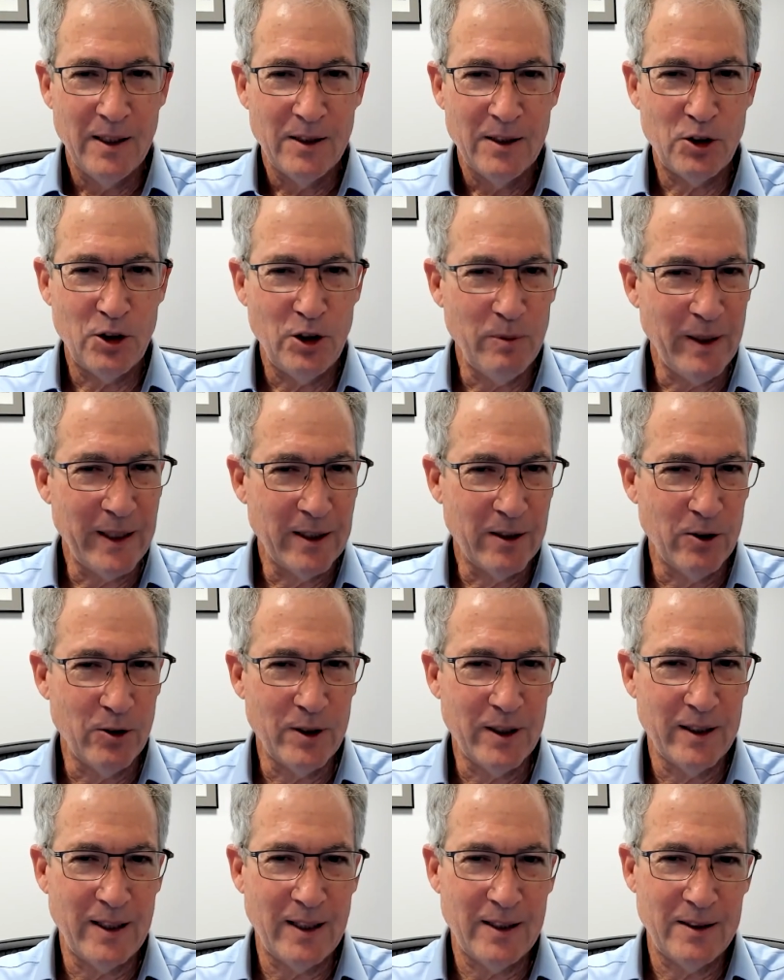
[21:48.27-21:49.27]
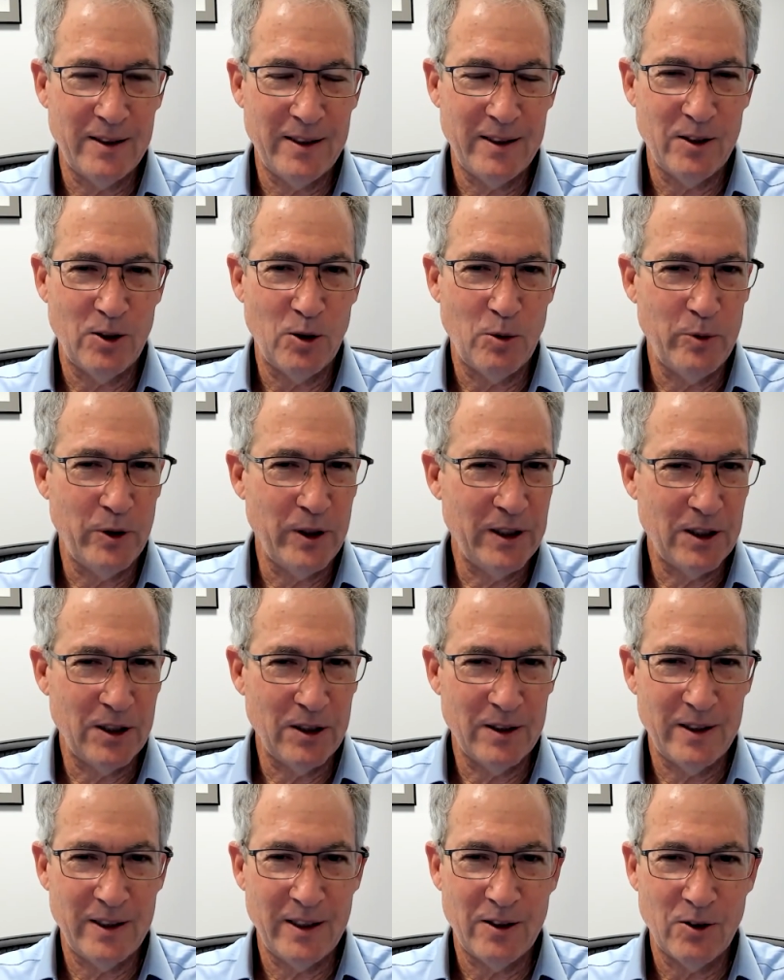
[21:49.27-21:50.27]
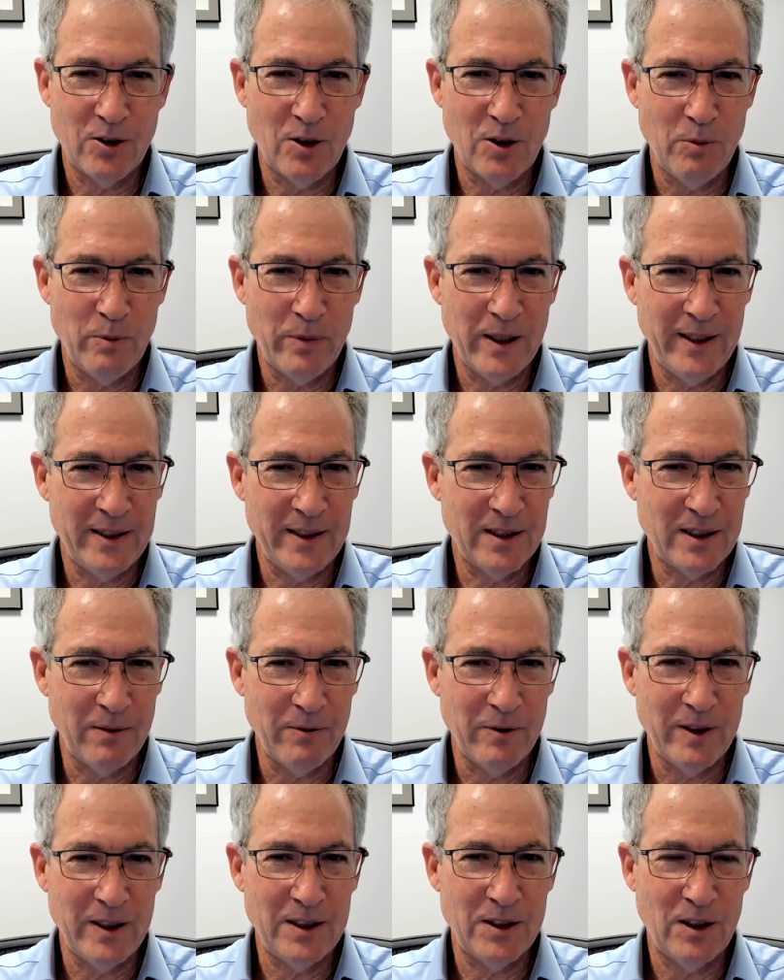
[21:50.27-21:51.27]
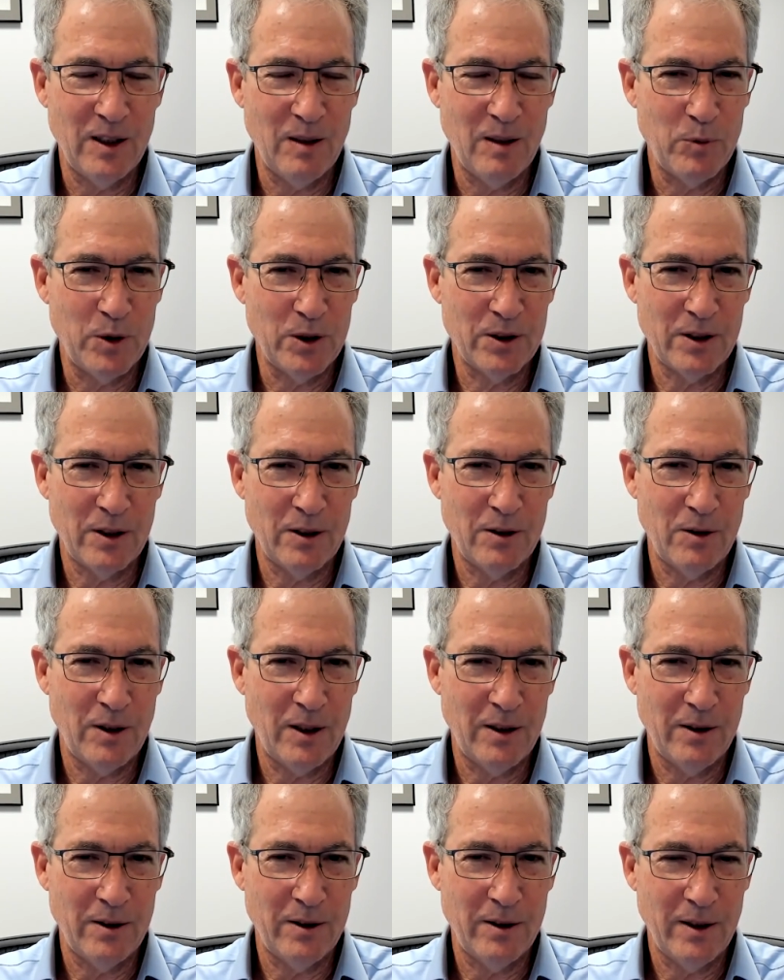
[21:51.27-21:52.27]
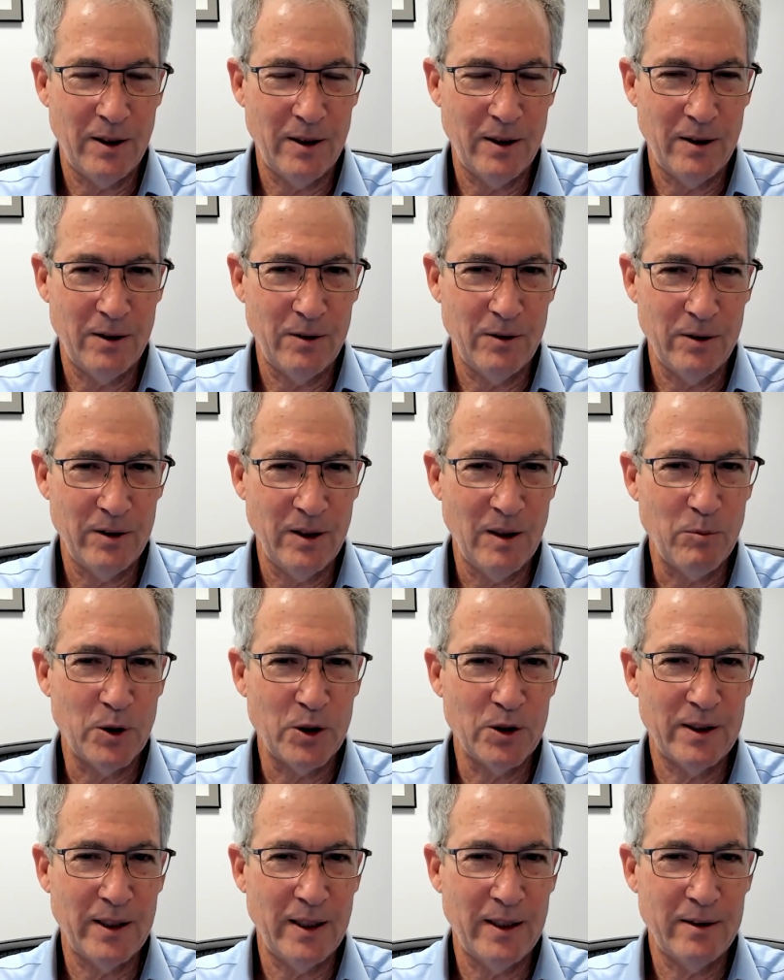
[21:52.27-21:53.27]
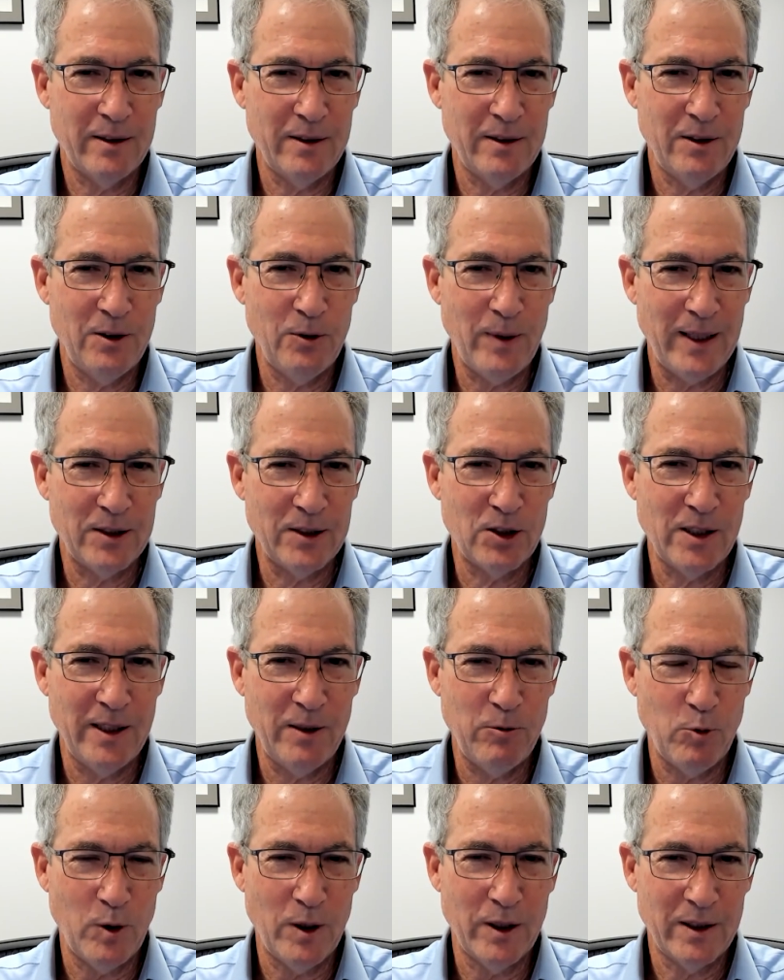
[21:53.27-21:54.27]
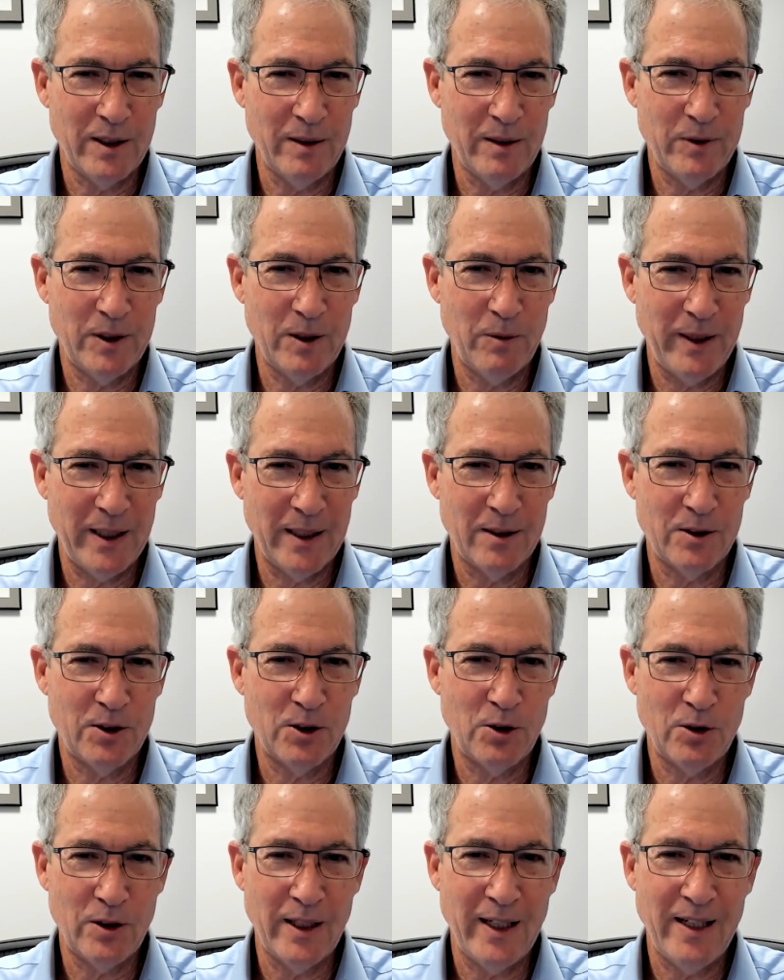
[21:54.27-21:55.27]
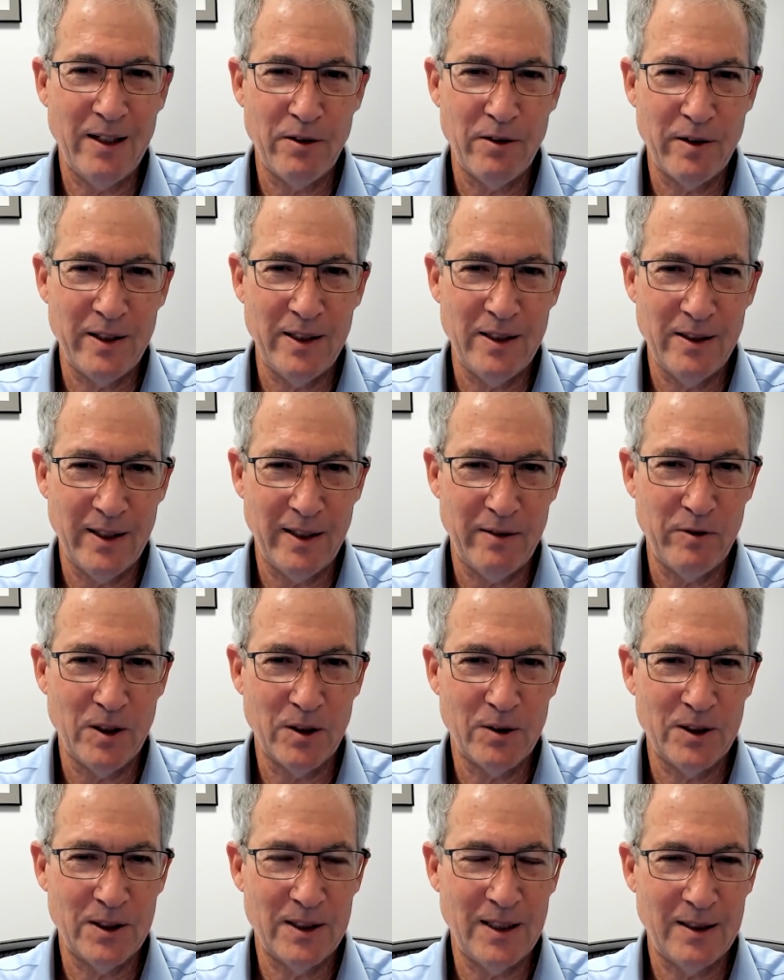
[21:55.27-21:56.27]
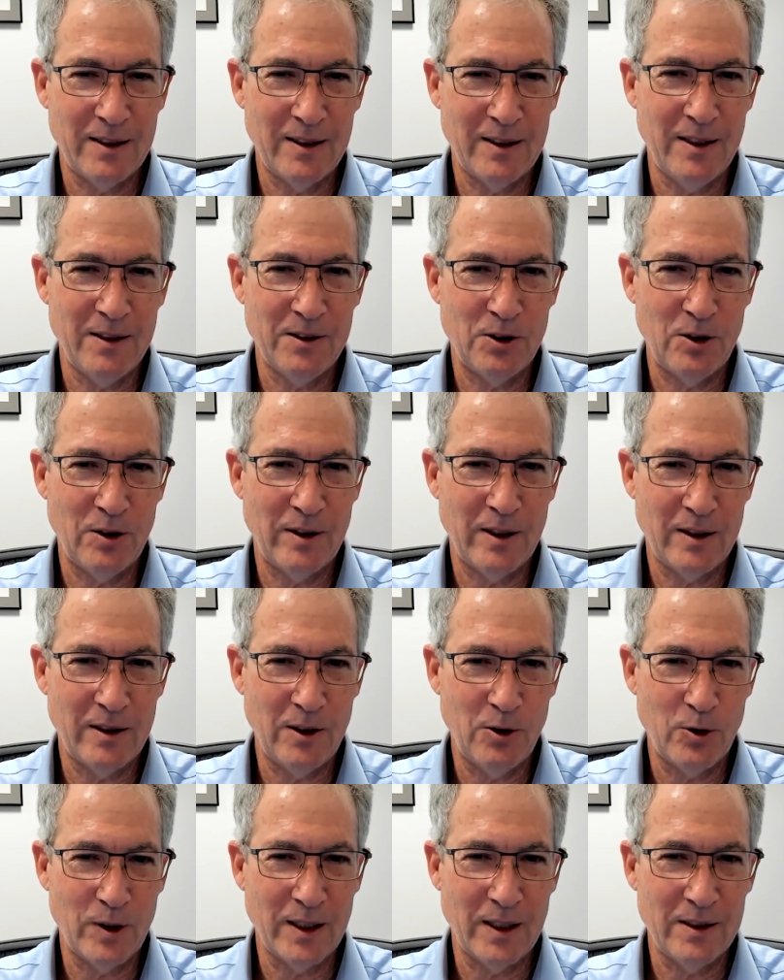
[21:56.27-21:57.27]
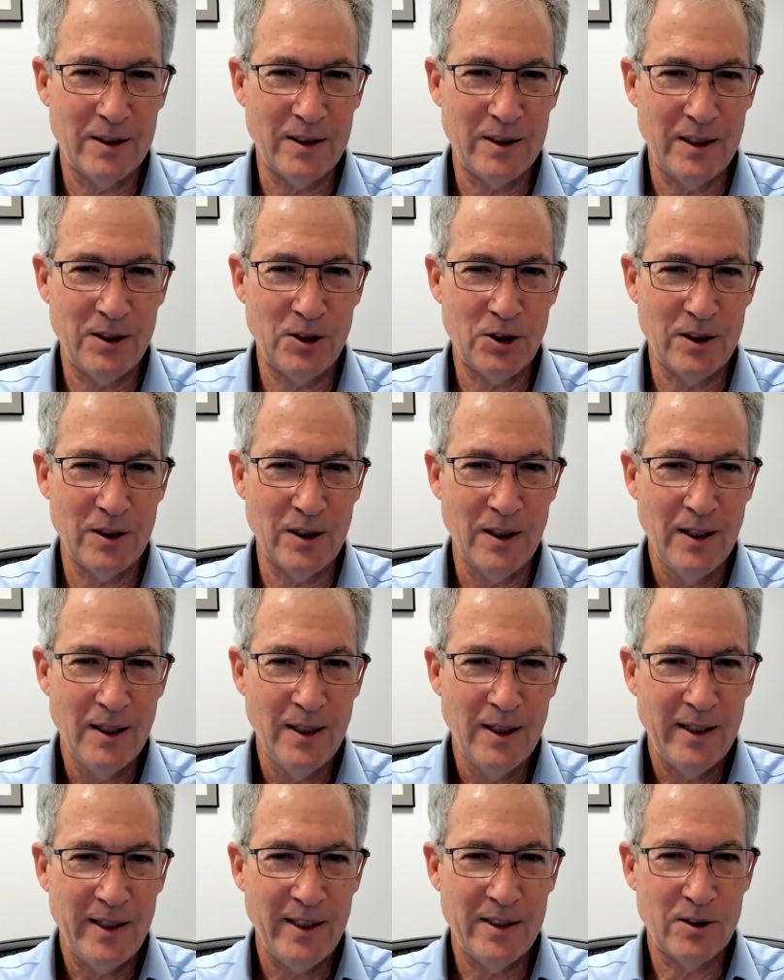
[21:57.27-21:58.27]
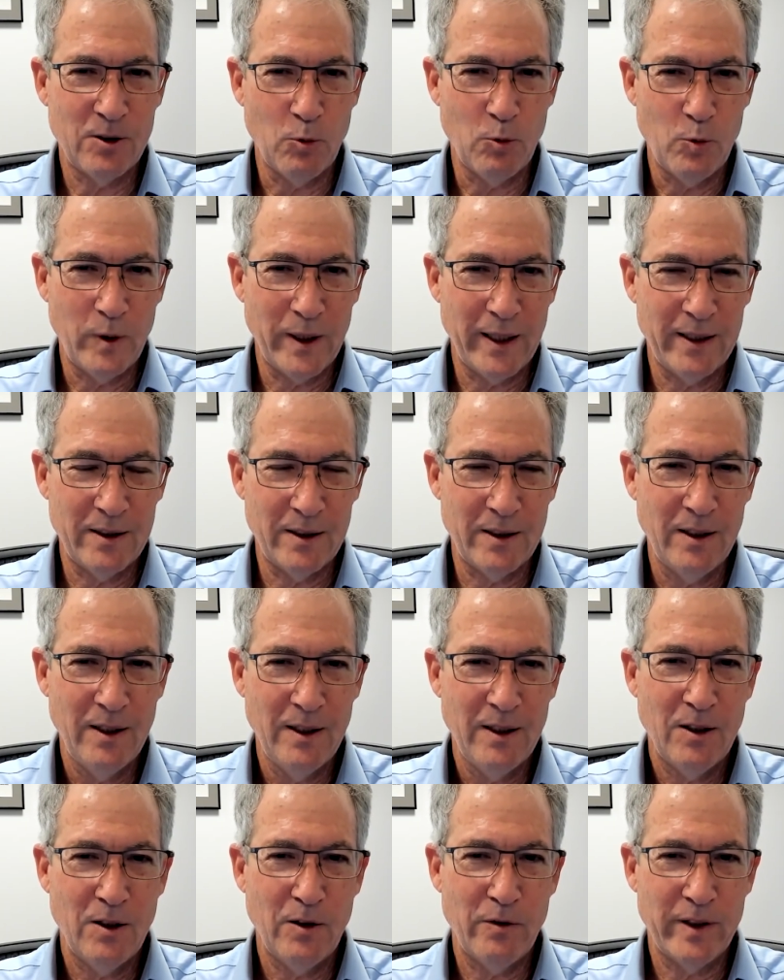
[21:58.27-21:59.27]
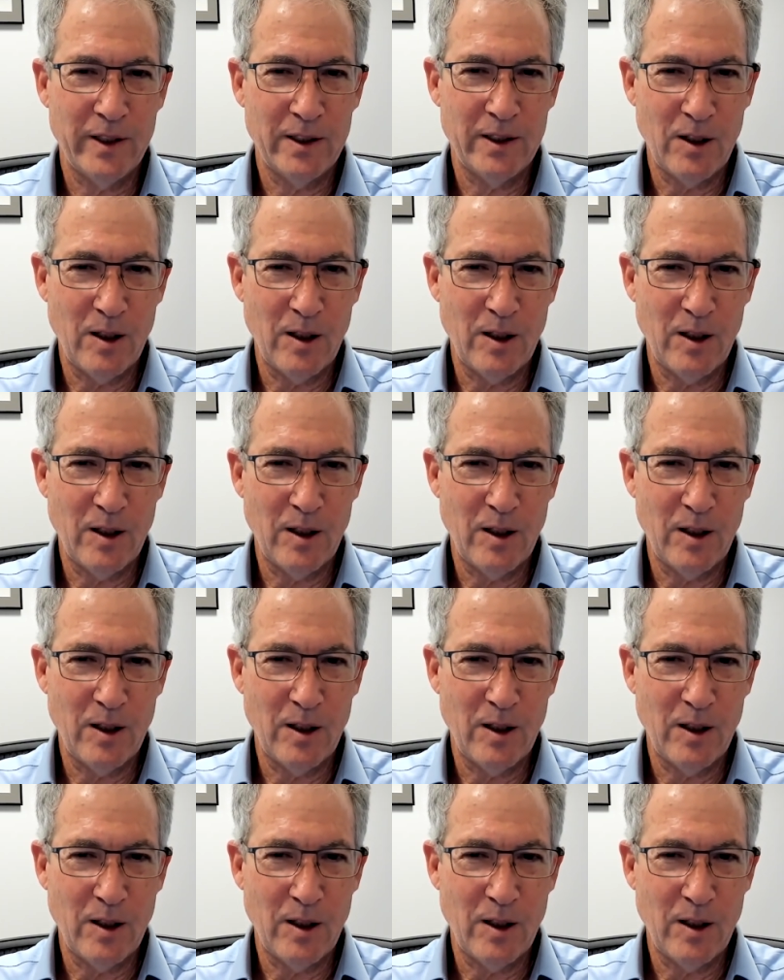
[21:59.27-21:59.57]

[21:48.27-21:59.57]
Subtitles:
So you might look at that zero breaches, zero complaints. Some of these numbers are numbers that you actually want them to be at a certain healthy level, because that tells you that the organization is aware of their